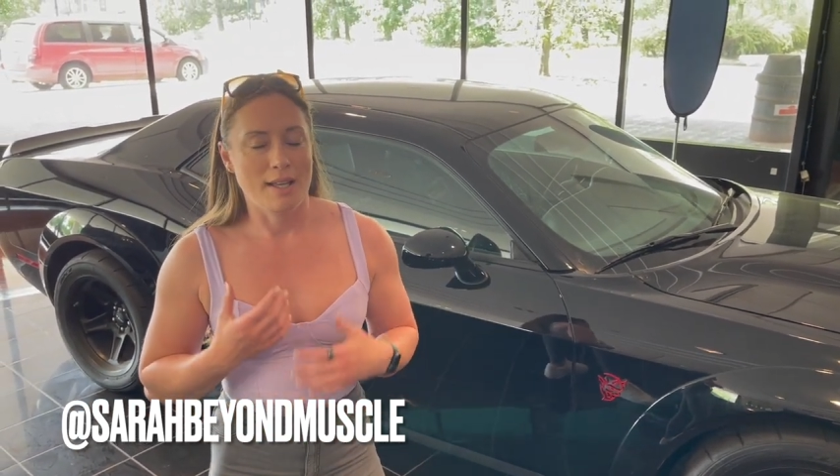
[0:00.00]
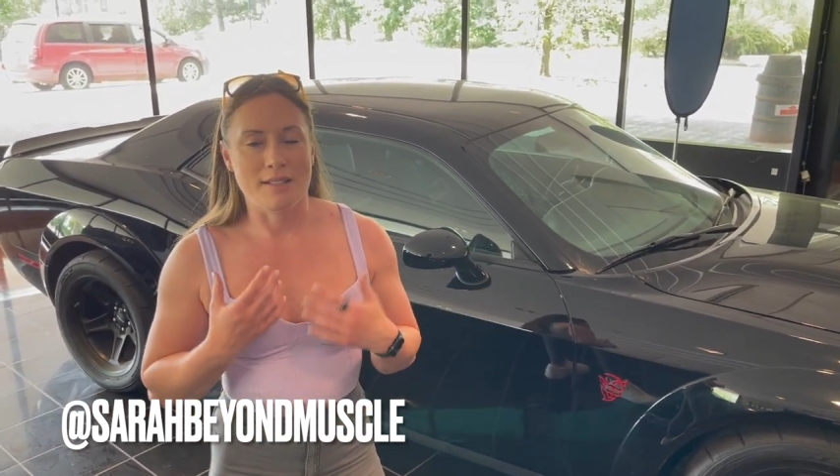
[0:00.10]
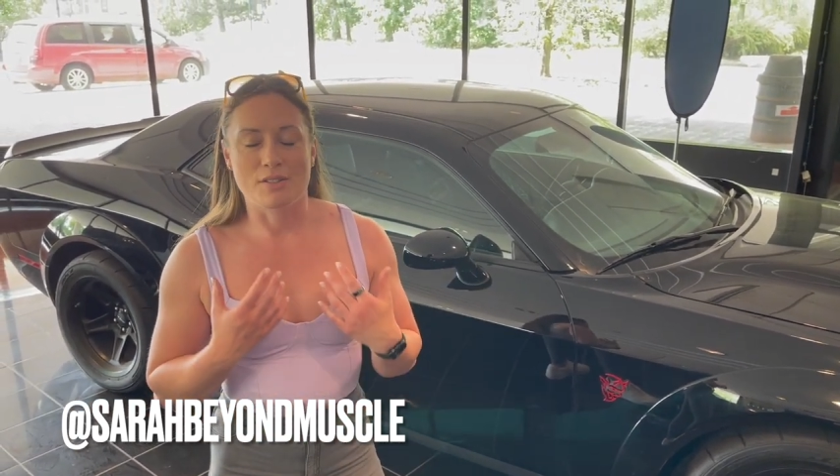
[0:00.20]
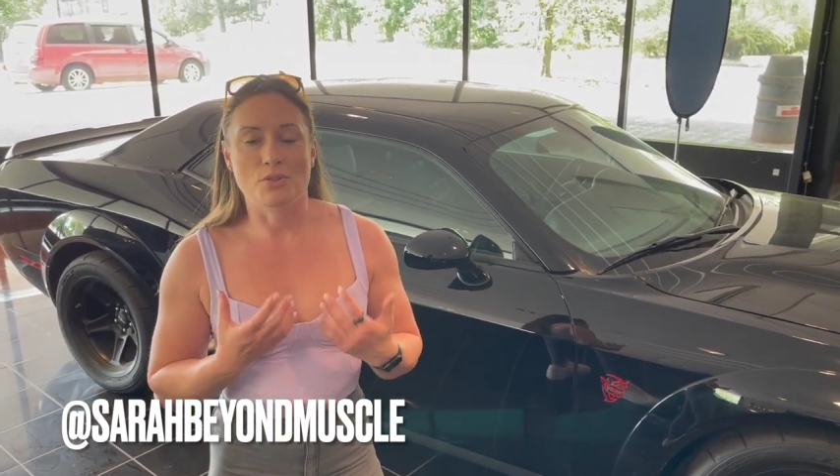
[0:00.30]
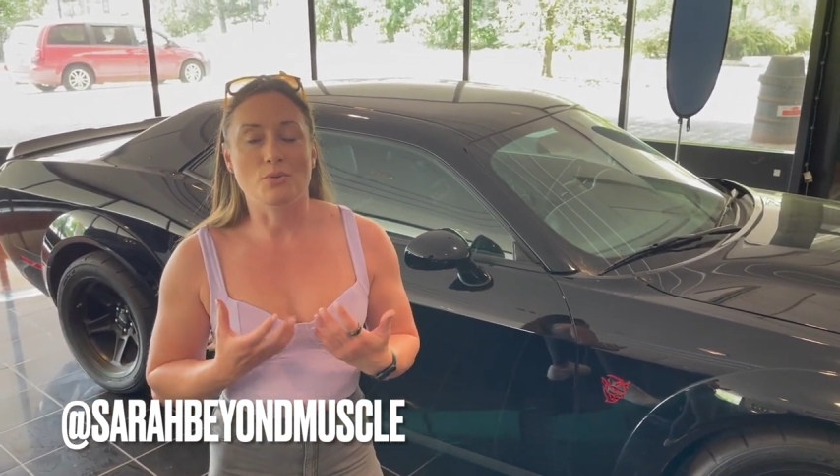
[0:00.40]

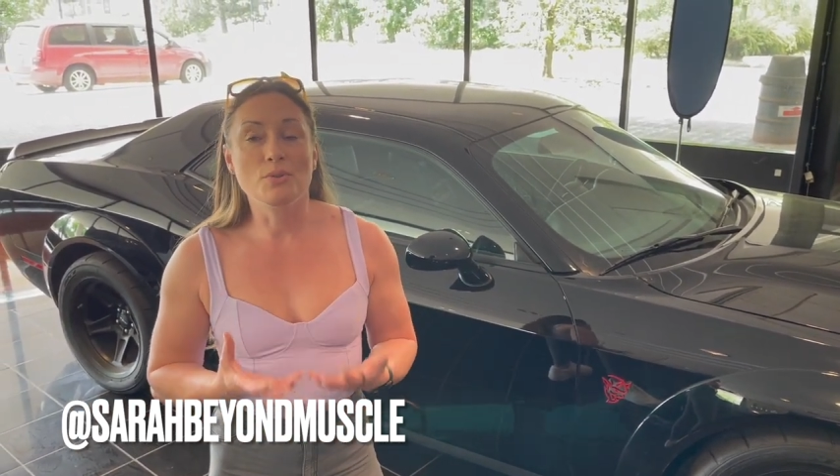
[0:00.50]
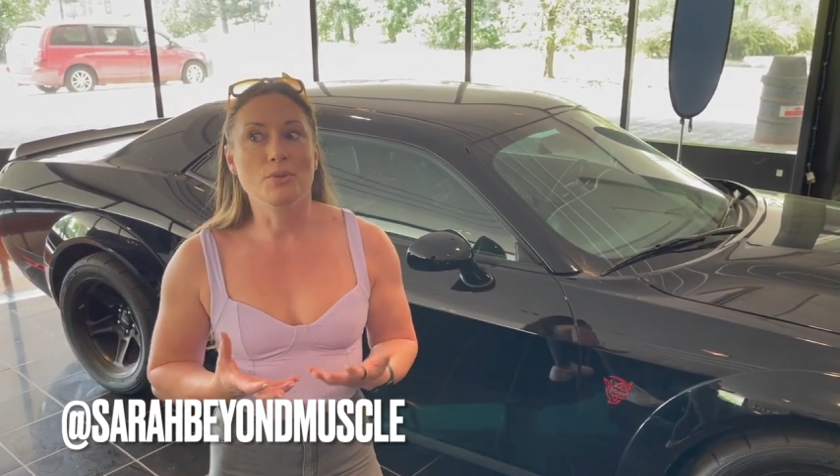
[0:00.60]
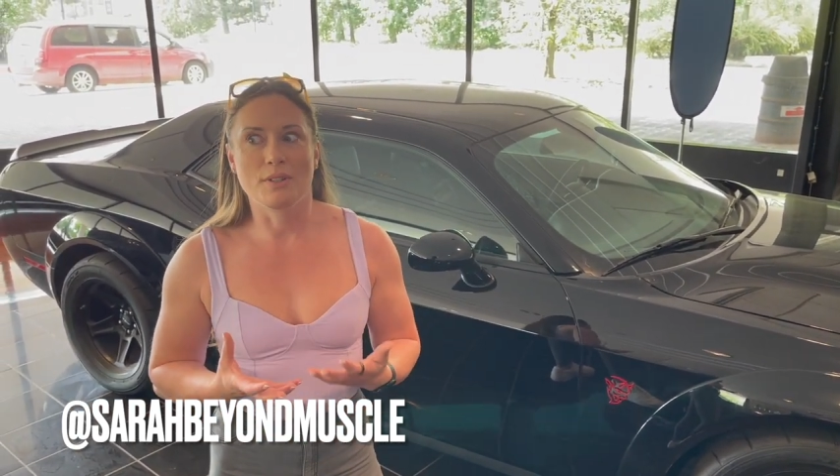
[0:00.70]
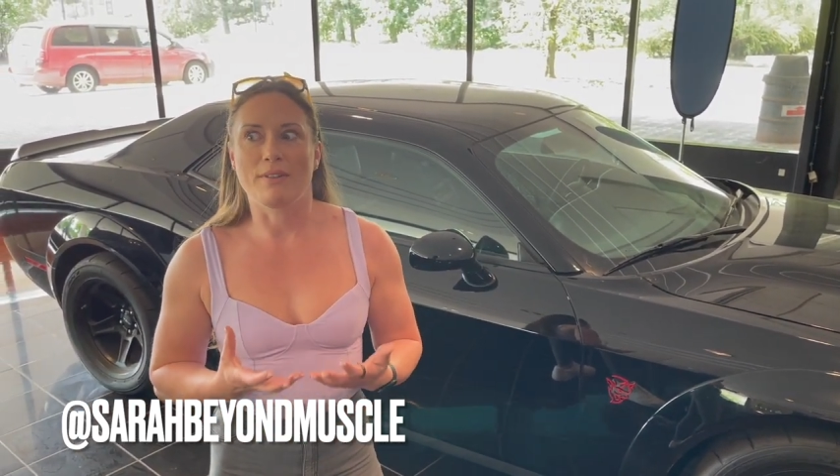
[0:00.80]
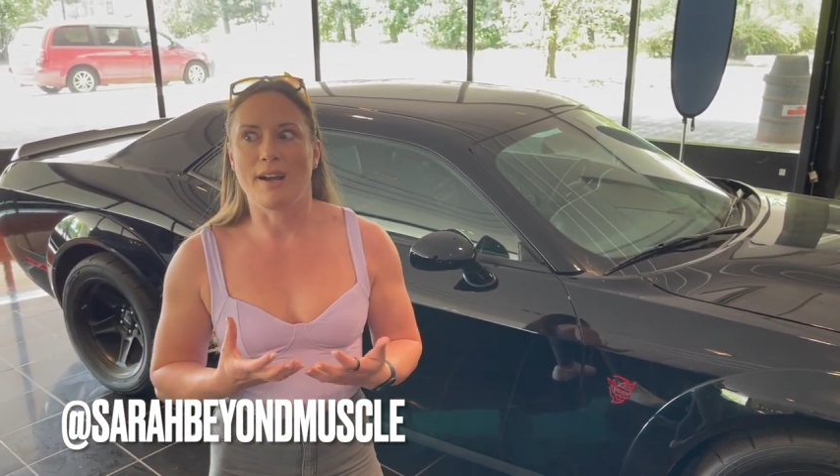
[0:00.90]
is
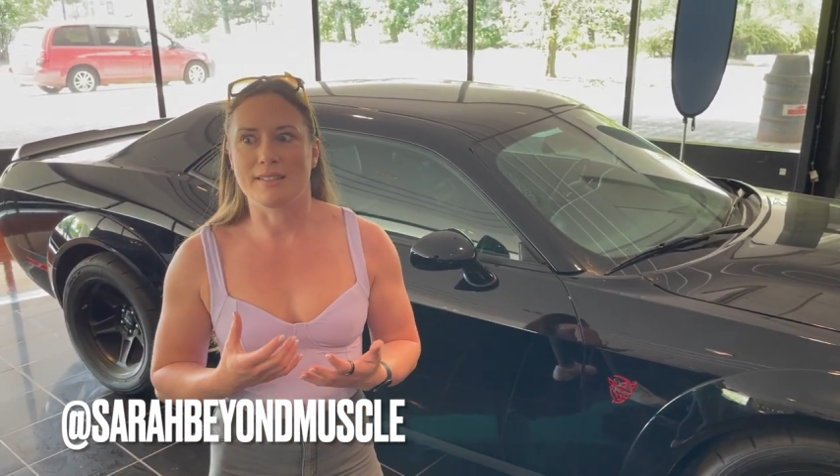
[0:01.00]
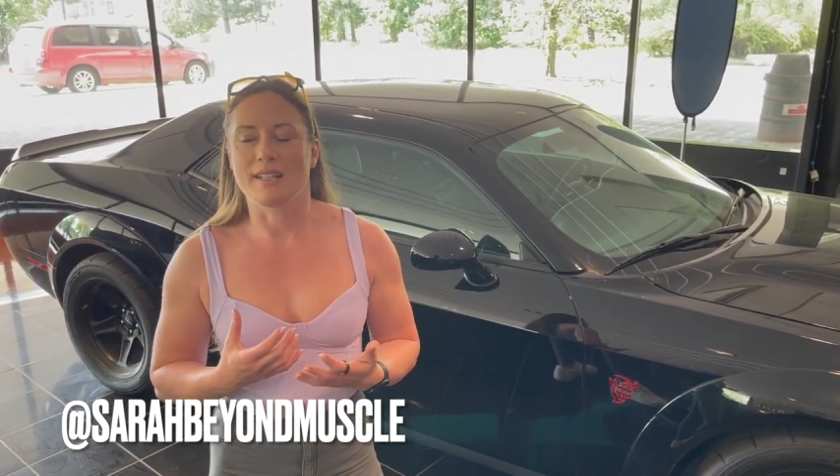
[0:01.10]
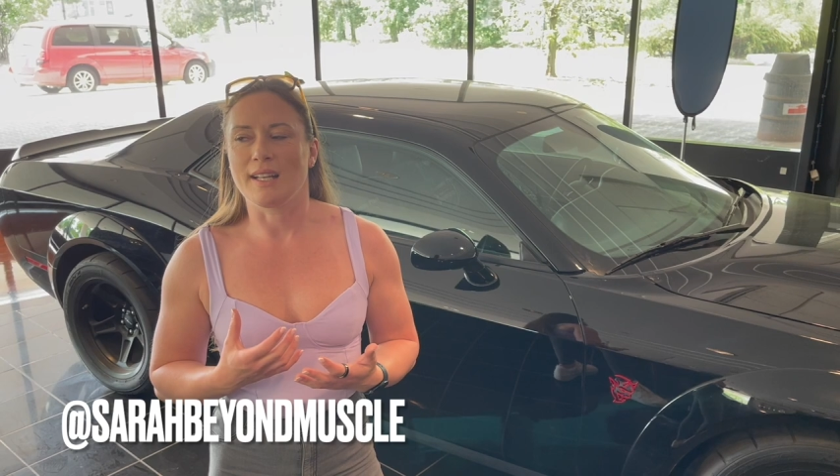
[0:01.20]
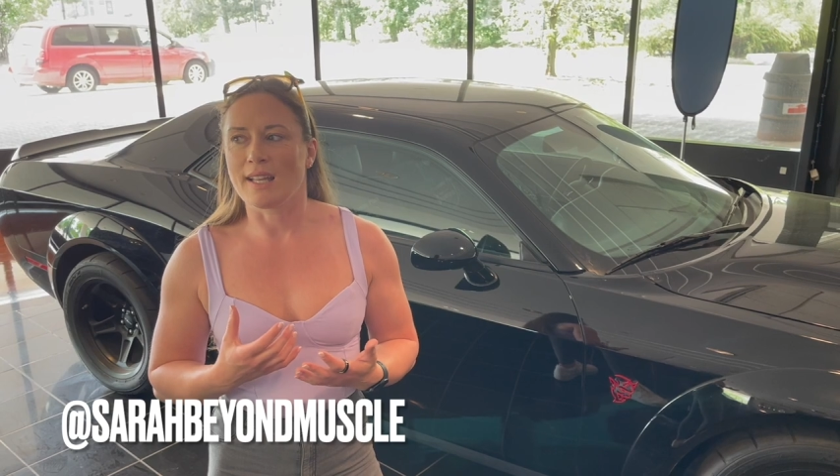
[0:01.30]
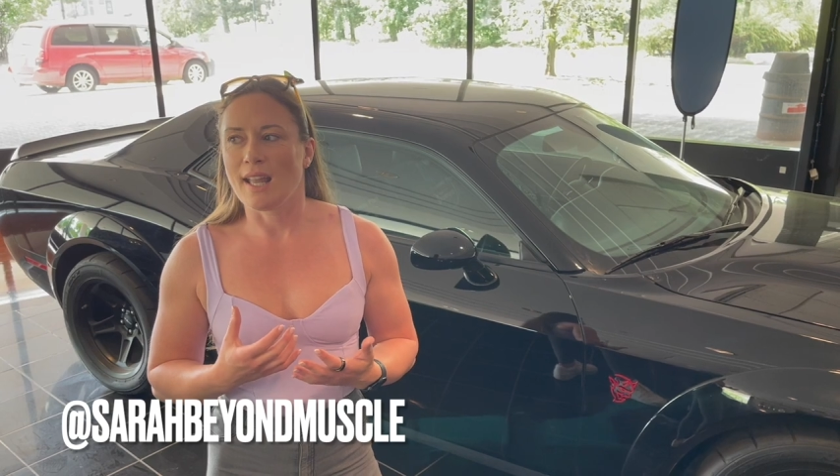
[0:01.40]
truly
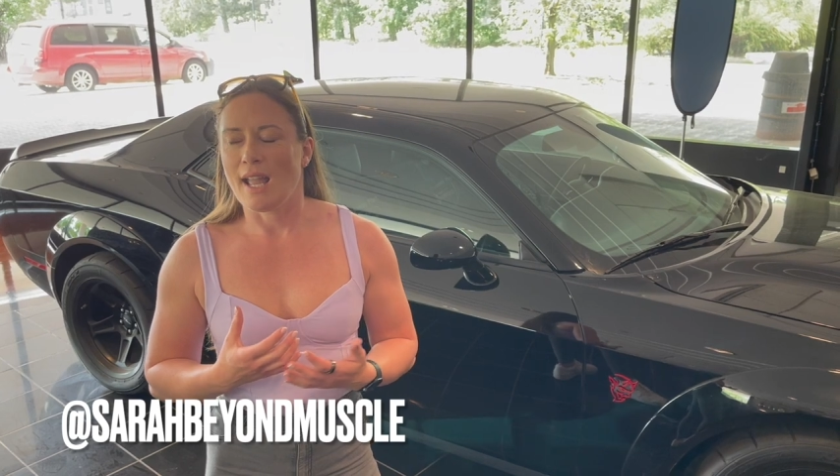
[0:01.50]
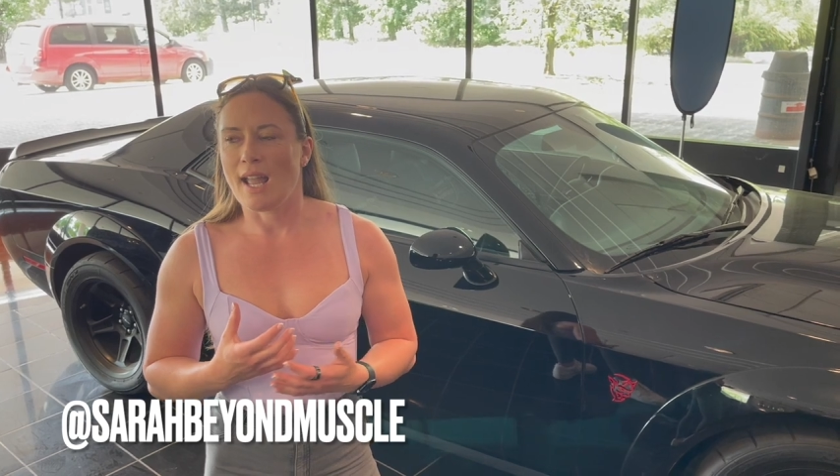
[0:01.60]
fascinating.